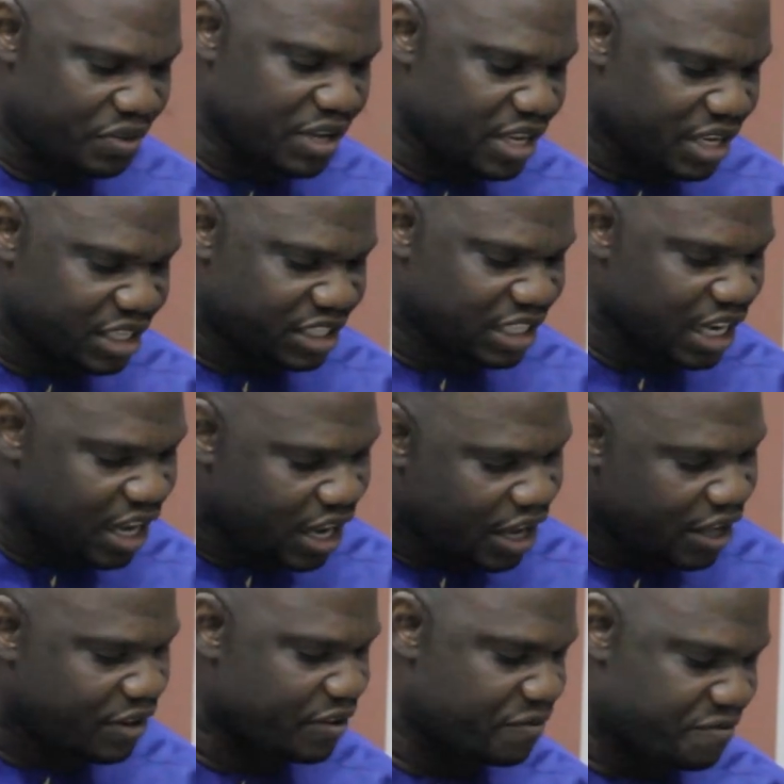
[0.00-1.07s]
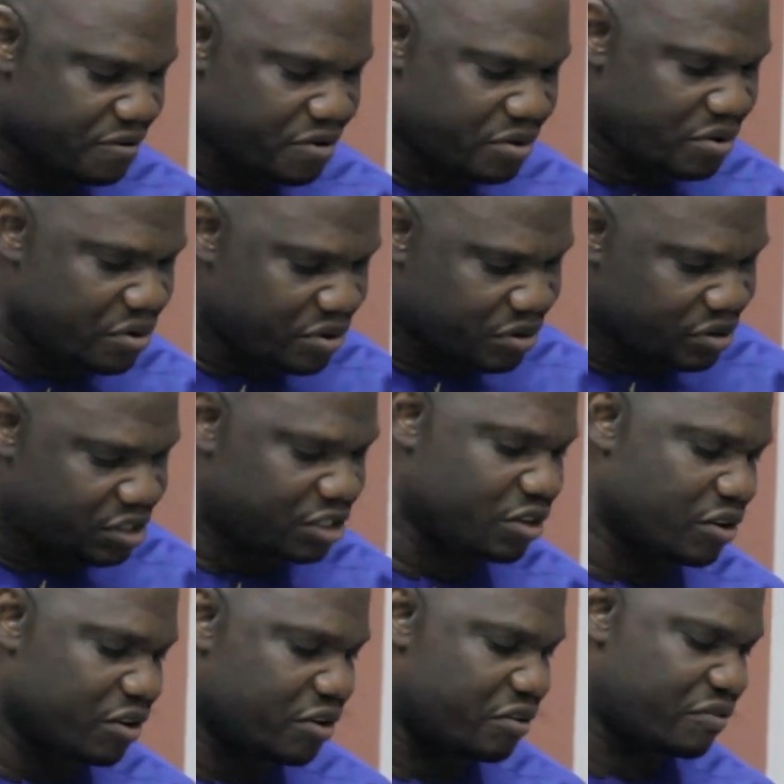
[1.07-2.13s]
These are the fruits
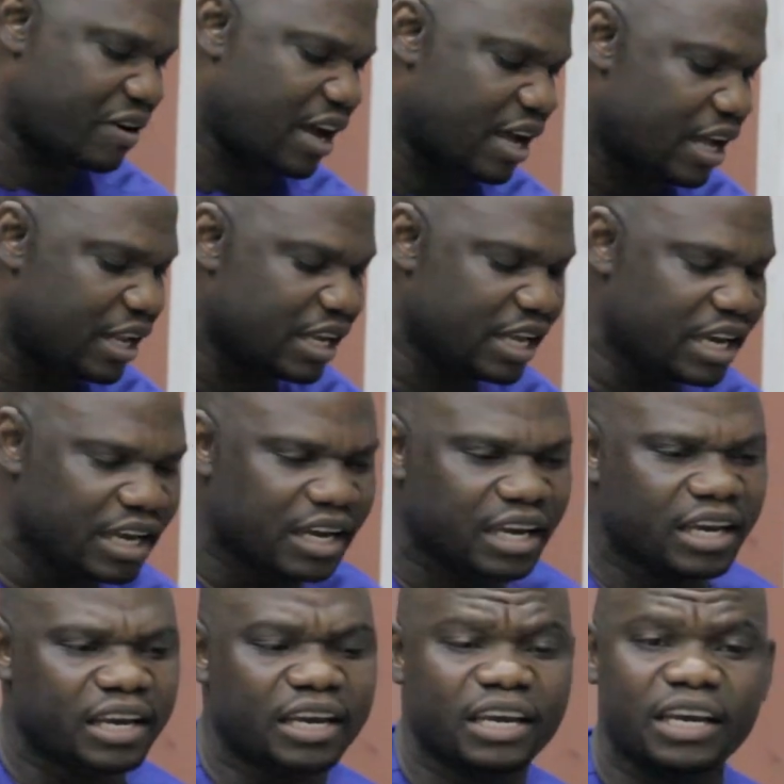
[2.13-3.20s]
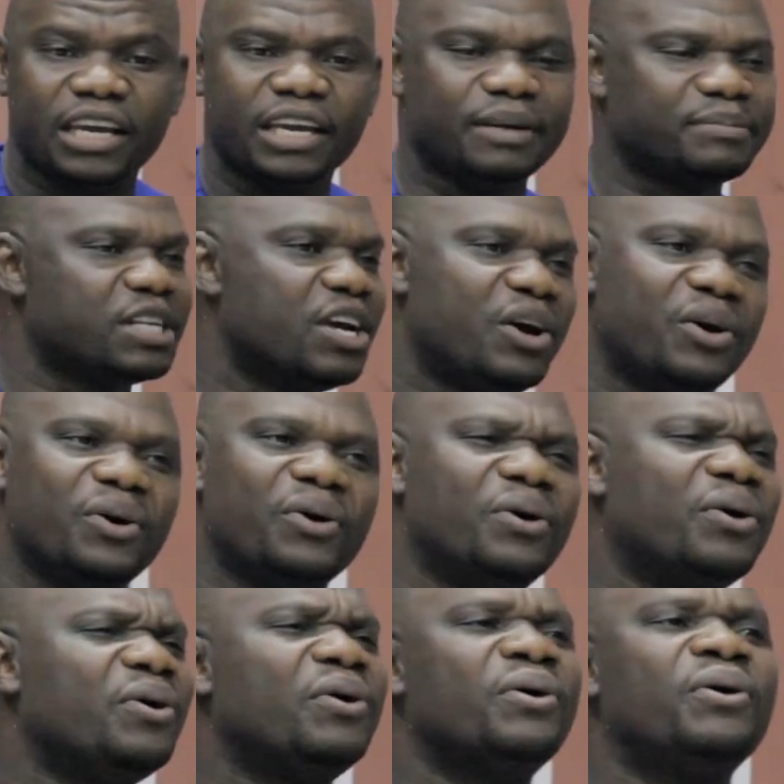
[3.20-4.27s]
of our lips. Oh.